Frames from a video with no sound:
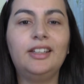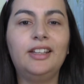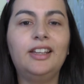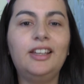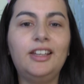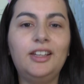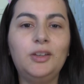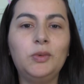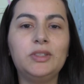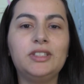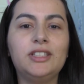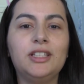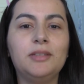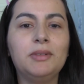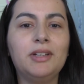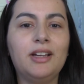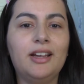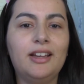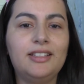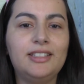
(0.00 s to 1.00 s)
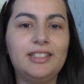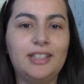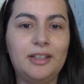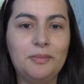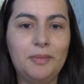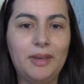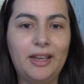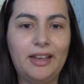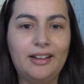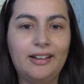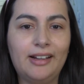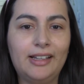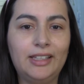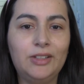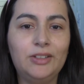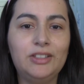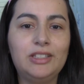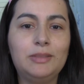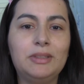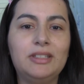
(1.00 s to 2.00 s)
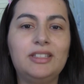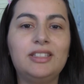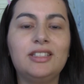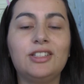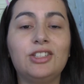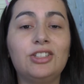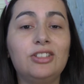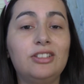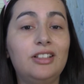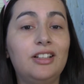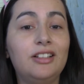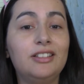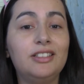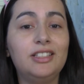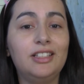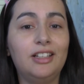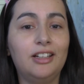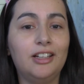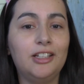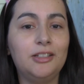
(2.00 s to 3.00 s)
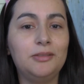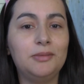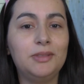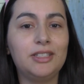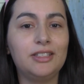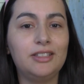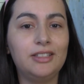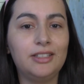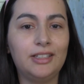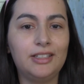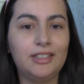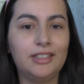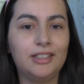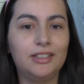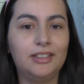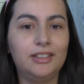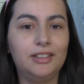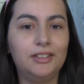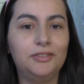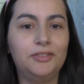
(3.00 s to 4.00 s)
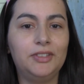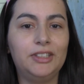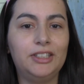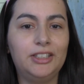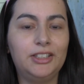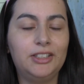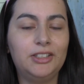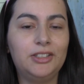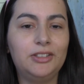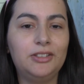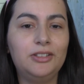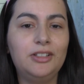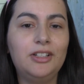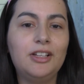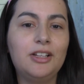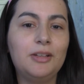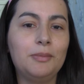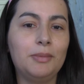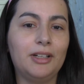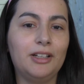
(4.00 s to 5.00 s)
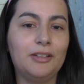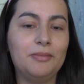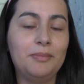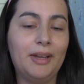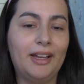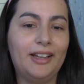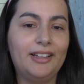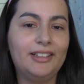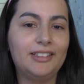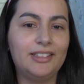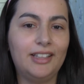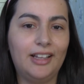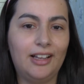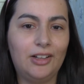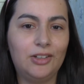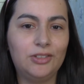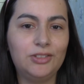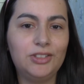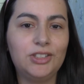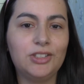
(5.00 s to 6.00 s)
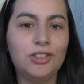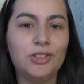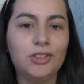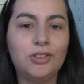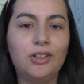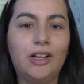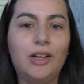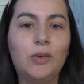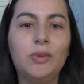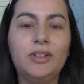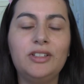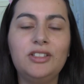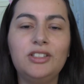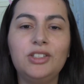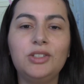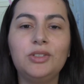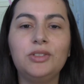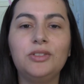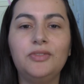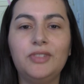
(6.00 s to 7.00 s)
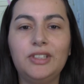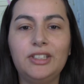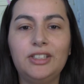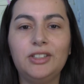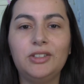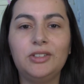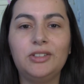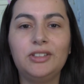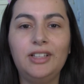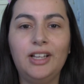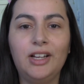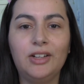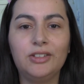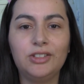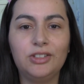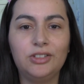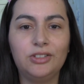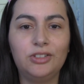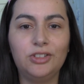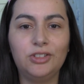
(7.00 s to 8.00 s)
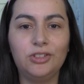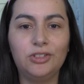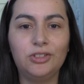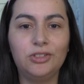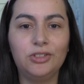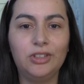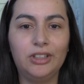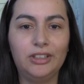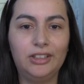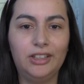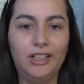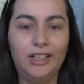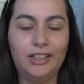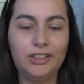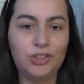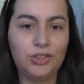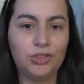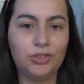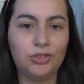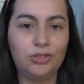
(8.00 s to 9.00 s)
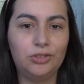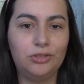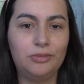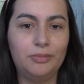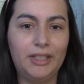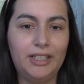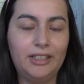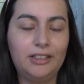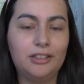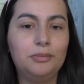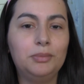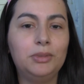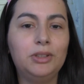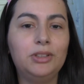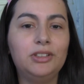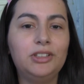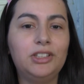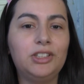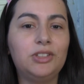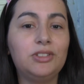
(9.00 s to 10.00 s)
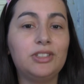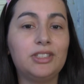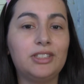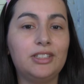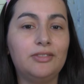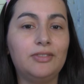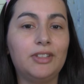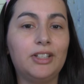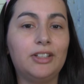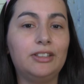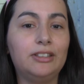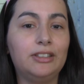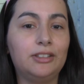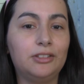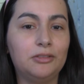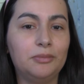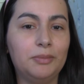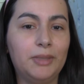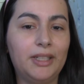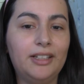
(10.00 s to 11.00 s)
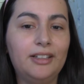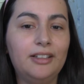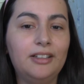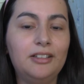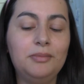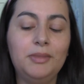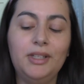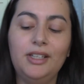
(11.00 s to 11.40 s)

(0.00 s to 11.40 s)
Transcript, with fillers: Hey, what's up guys? I'm back. I know it's been such a long time since I've done a video, but I'm back now. So I wanted to do a video on how to do a natural makeup look using very little makeup.